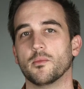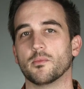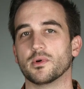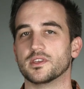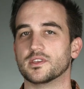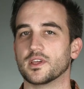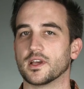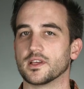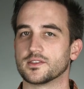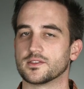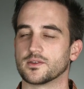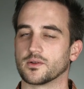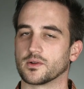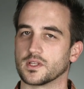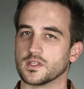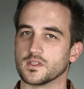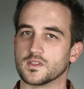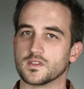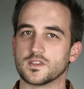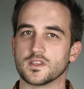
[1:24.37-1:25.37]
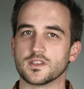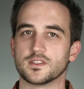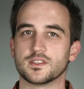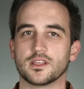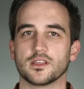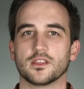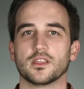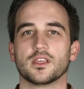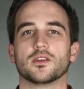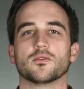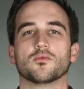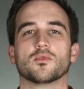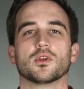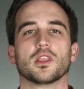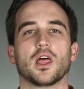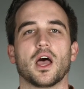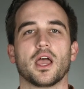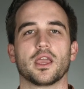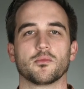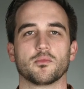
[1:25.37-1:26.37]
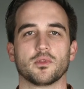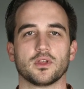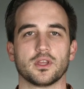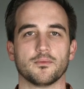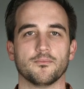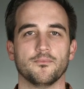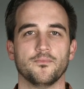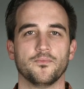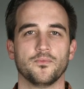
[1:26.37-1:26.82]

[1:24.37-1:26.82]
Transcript: but does so consistently and reliably.